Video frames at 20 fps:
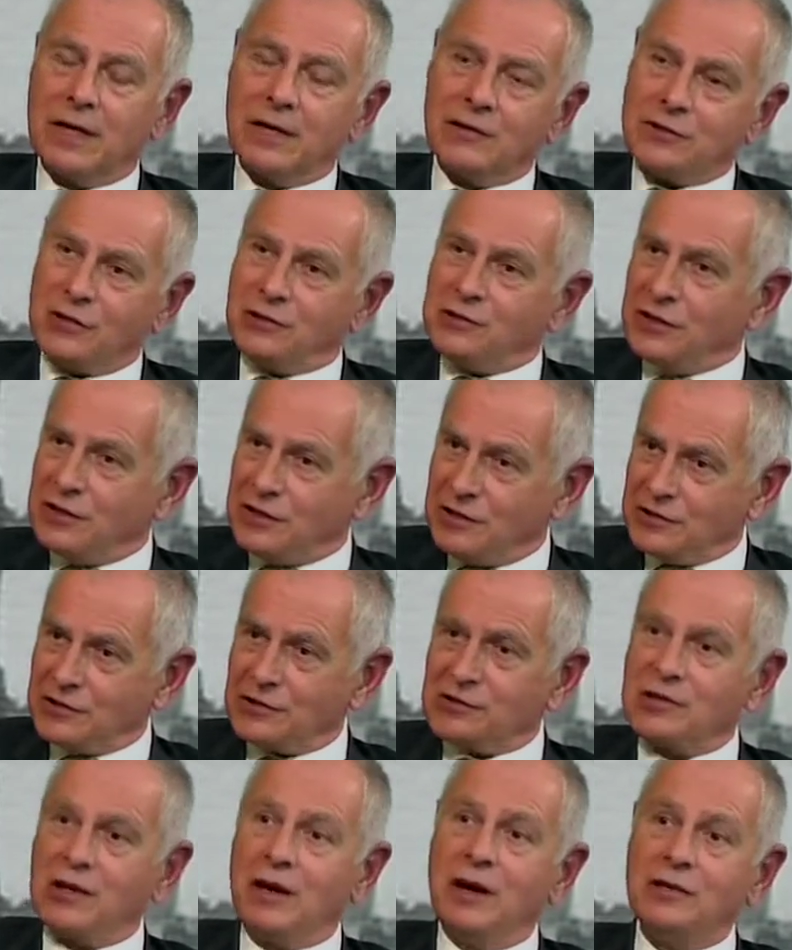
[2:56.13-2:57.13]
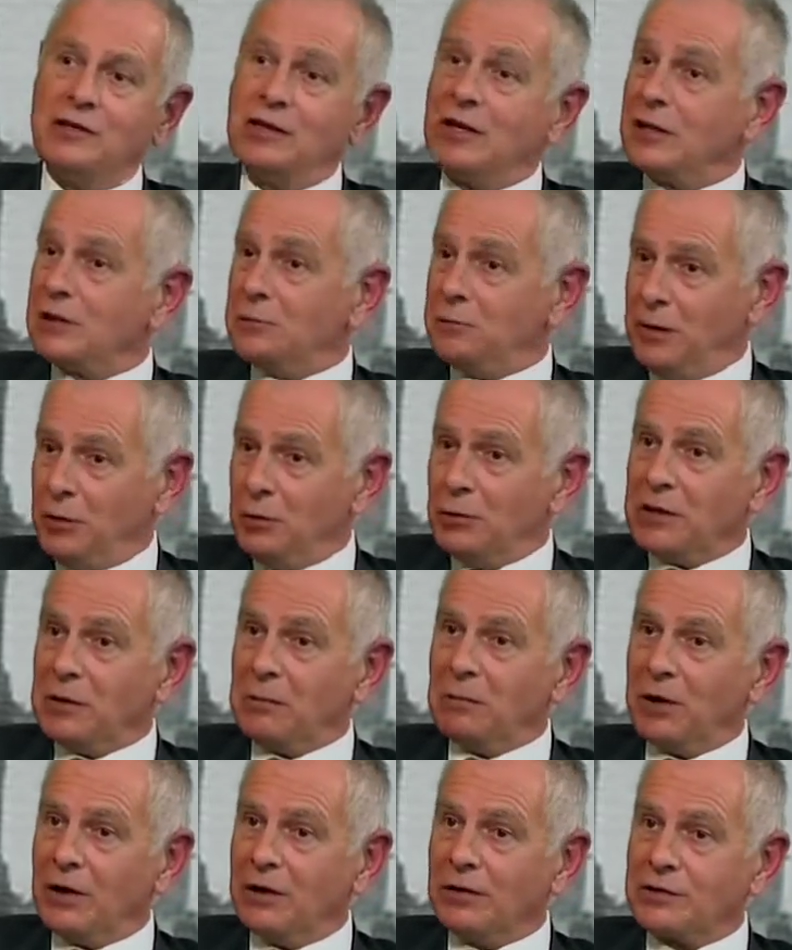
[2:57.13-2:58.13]
So cities are starting at the
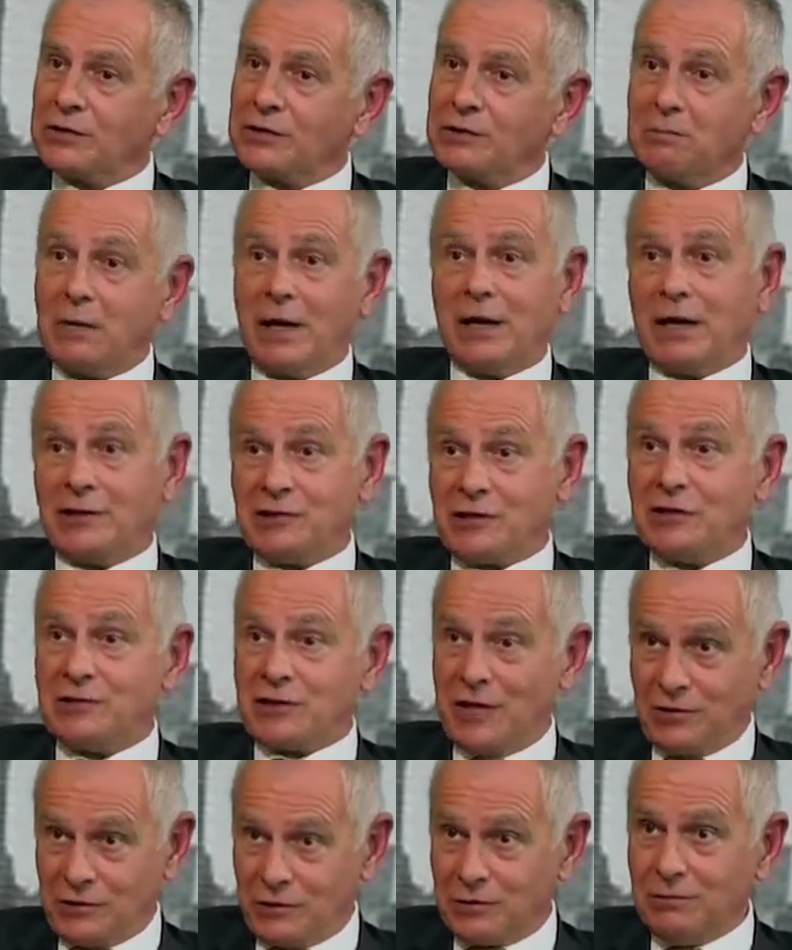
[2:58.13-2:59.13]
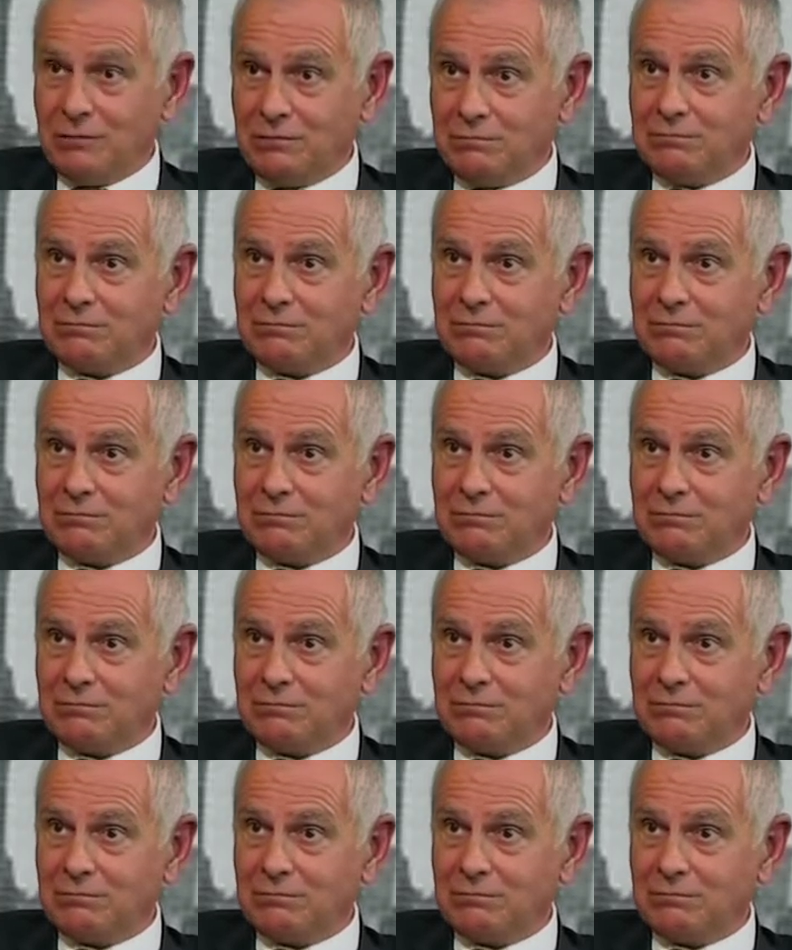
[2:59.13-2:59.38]
building blocks, and that's essential.